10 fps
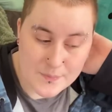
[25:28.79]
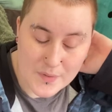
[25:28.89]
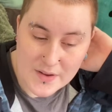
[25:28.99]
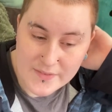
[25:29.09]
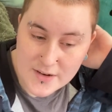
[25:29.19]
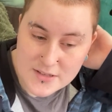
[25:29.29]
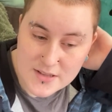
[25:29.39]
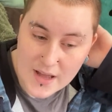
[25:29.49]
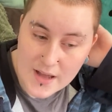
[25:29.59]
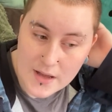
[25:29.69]
But I finished
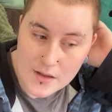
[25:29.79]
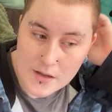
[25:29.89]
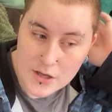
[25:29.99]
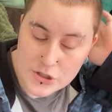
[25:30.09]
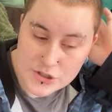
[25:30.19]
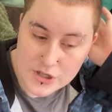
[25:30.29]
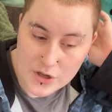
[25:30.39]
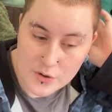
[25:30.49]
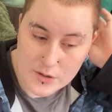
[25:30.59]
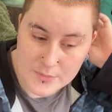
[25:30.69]
that,
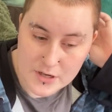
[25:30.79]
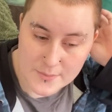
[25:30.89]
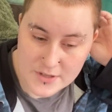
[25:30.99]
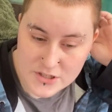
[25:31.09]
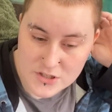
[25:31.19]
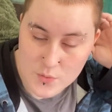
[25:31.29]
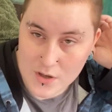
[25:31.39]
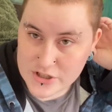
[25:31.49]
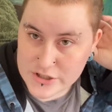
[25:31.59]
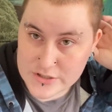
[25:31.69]
so I'm gonna be just
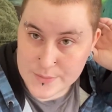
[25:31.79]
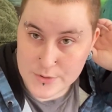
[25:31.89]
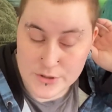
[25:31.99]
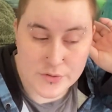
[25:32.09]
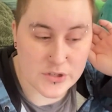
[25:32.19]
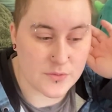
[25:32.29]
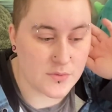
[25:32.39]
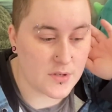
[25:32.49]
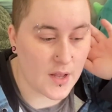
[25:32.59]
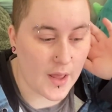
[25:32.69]
watching some YouTube
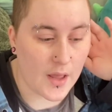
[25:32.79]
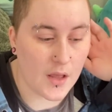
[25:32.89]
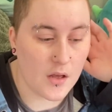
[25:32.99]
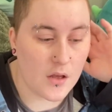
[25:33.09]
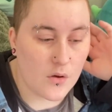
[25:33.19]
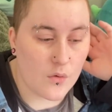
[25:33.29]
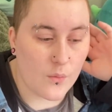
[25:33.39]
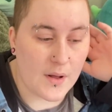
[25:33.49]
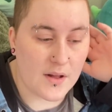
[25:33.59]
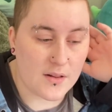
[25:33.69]
today
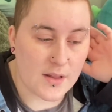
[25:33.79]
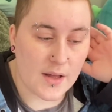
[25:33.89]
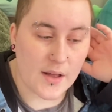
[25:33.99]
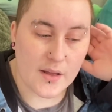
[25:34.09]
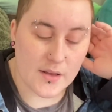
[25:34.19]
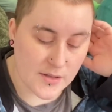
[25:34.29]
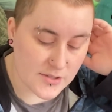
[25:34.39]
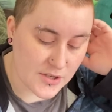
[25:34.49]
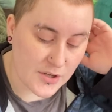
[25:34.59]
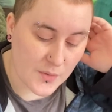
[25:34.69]
while I
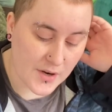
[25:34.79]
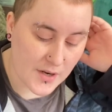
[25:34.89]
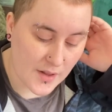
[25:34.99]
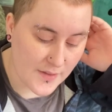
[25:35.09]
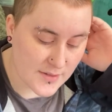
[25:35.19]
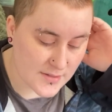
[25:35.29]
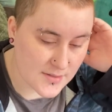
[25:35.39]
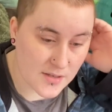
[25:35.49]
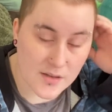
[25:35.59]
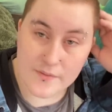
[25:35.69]
continue working on this.